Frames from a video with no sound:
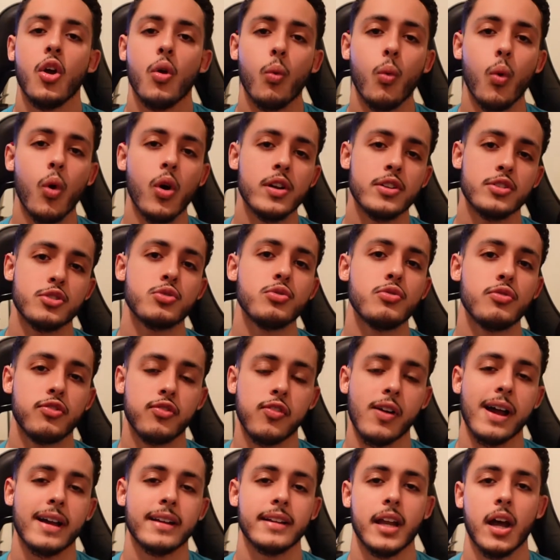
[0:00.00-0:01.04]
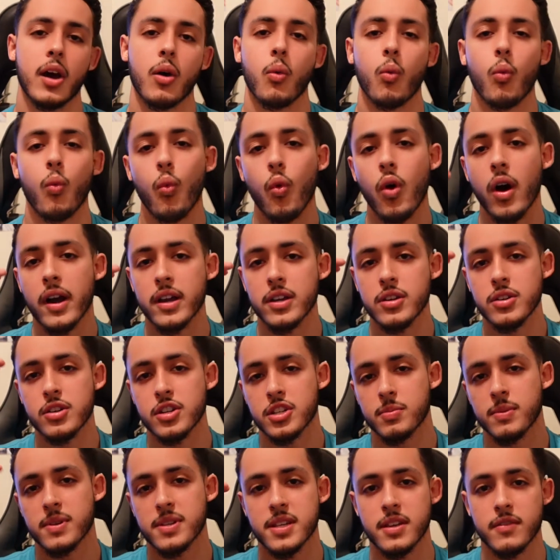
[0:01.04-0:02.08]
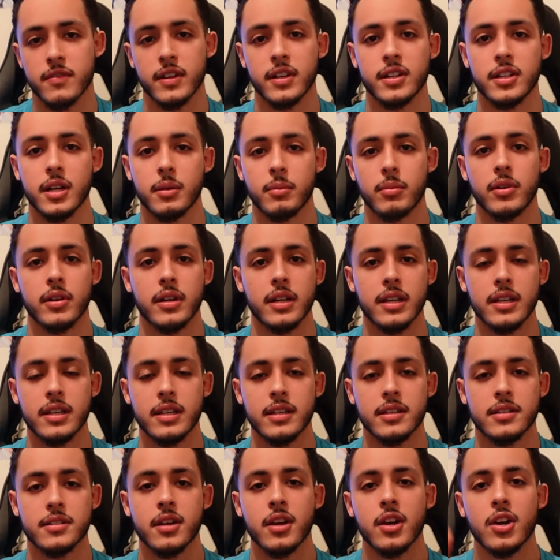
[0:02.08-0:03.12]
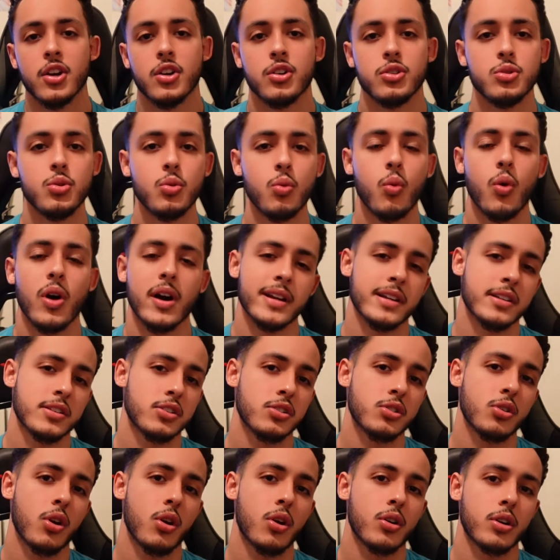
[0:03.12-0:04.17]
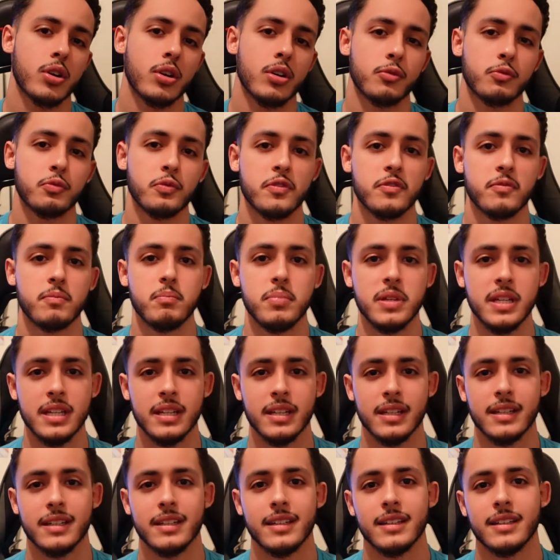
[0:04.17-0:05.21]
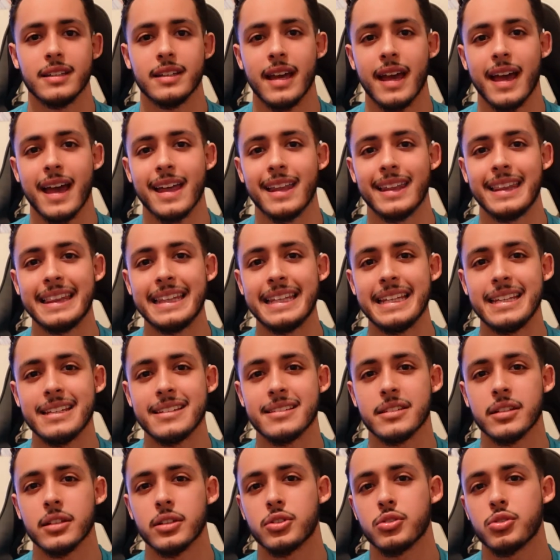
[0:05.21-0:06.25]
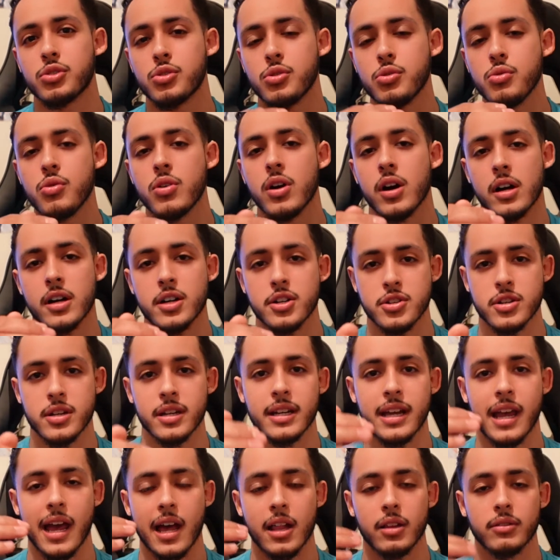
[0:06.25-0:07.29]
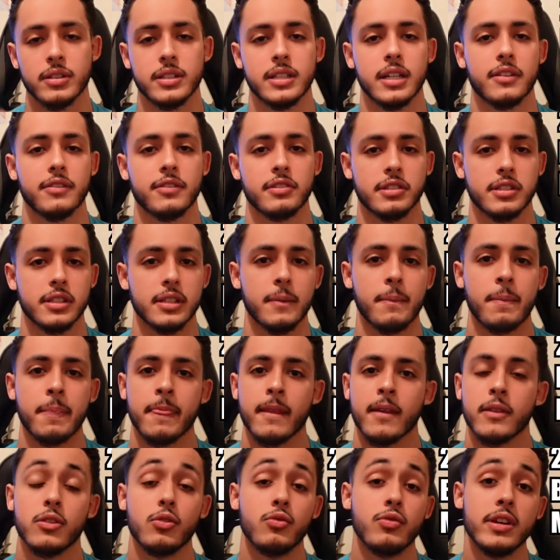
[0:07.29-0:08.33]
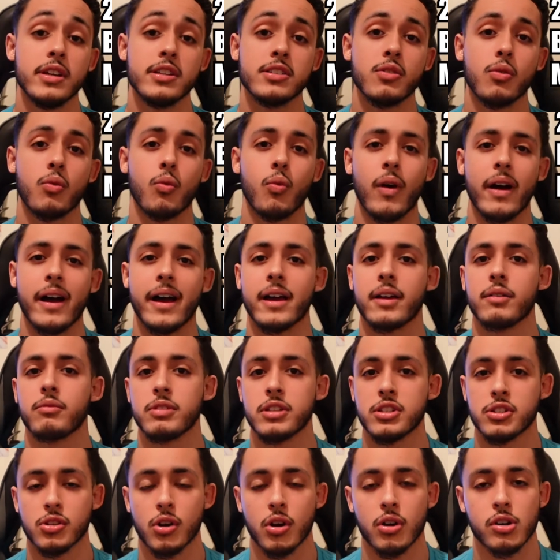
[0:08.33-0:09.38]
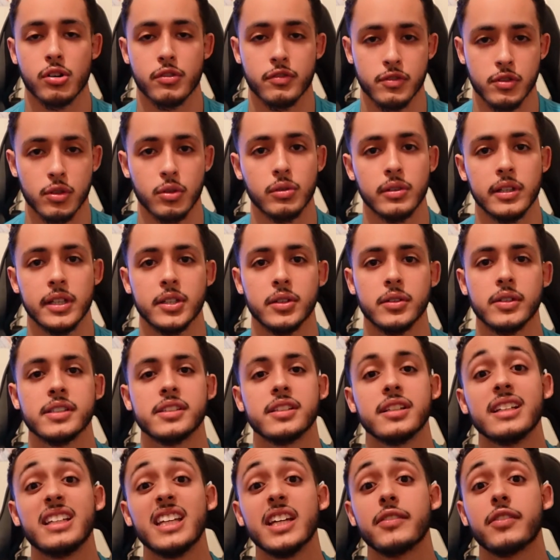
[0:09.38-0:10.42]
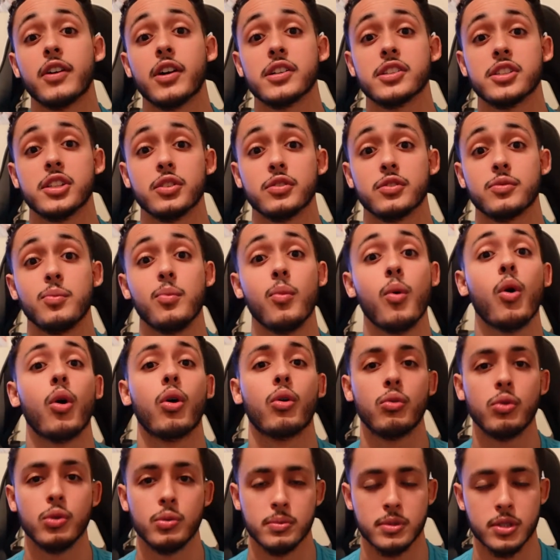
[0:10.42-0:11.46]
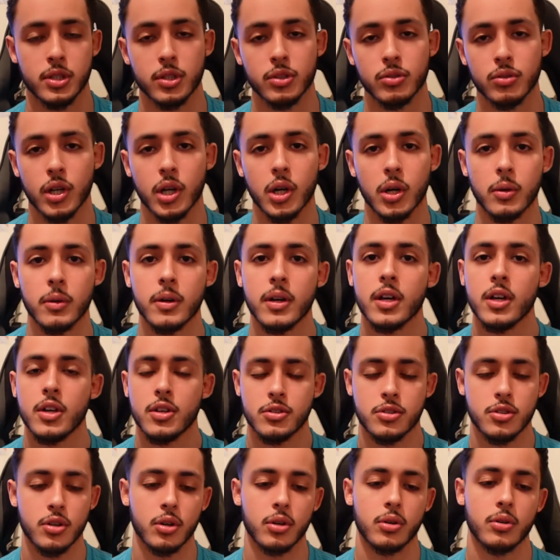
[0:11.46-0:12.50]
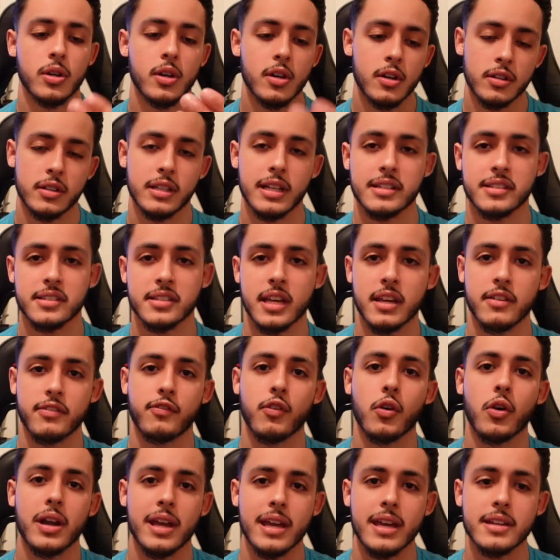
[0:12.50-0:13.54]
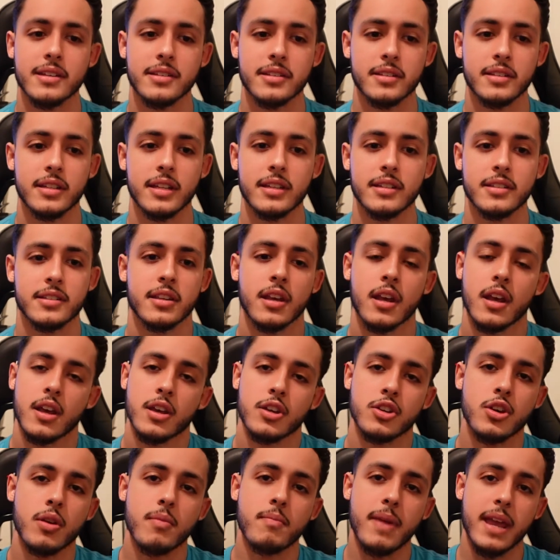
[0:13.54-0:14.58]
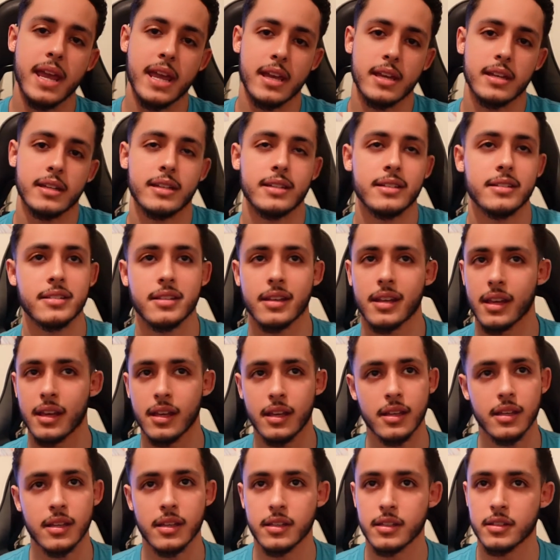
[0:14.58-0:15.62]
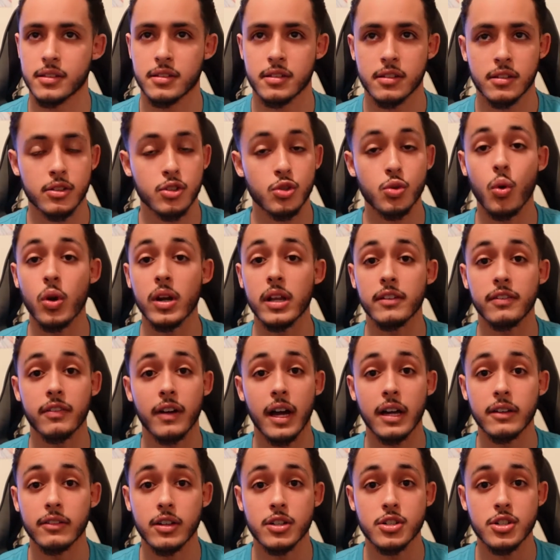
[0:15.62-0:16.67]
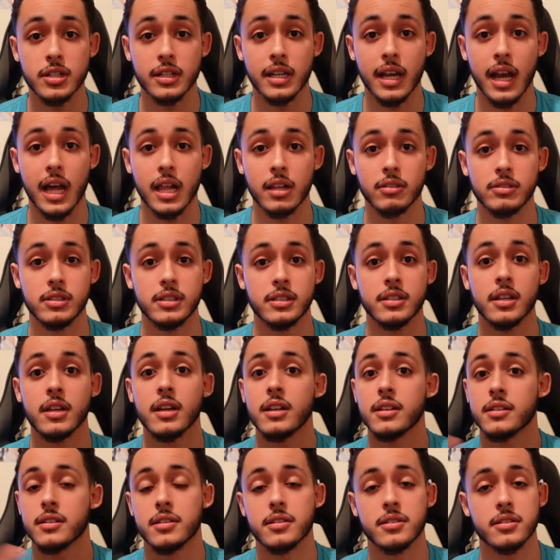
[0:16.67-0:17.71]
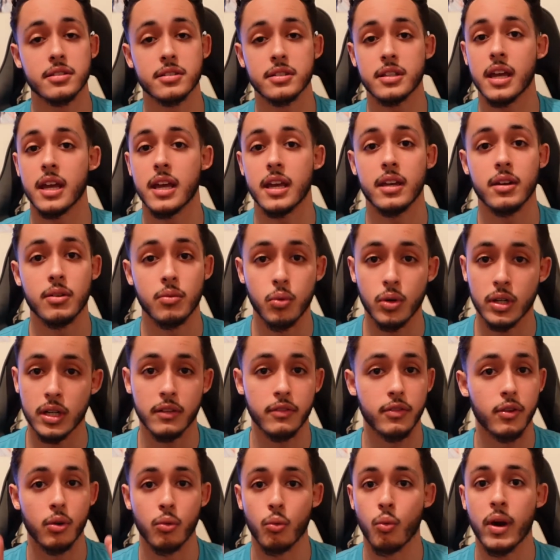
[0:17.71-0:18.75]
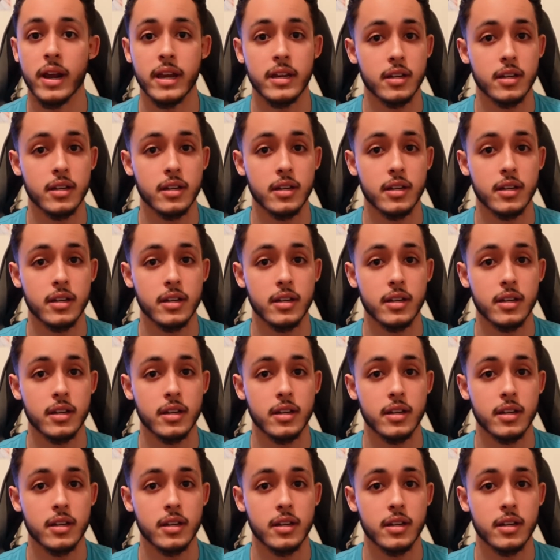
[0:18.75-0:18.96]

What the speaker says: Once you find out what your specific number is, you want to start off with being in at least a 200 calorie deficit. The reason why we start off so little is to give ourselves more room to grow. So let's say, for instance, your maintenance is 2,500 calories to stay whatever weight